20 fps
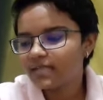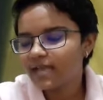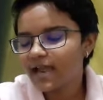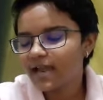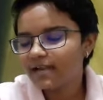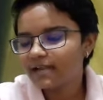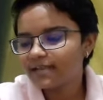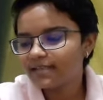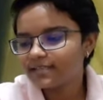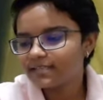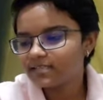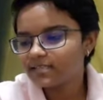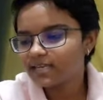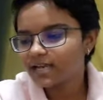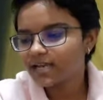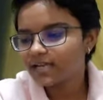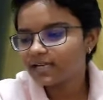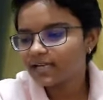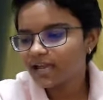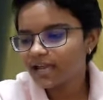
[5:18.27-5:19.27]
that is
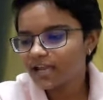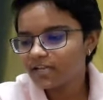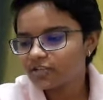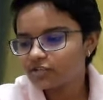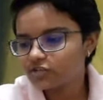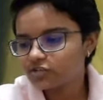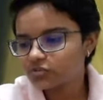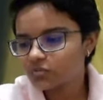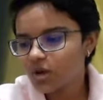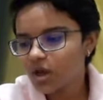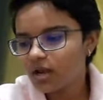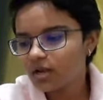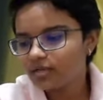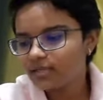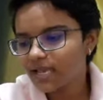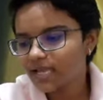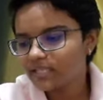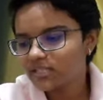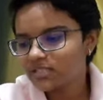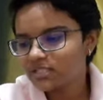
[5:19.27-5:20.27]
delta H is smaller
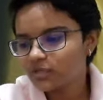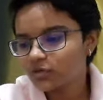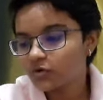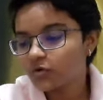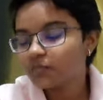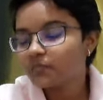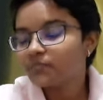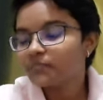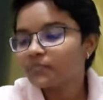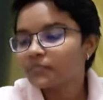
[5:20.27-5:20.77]
than 0,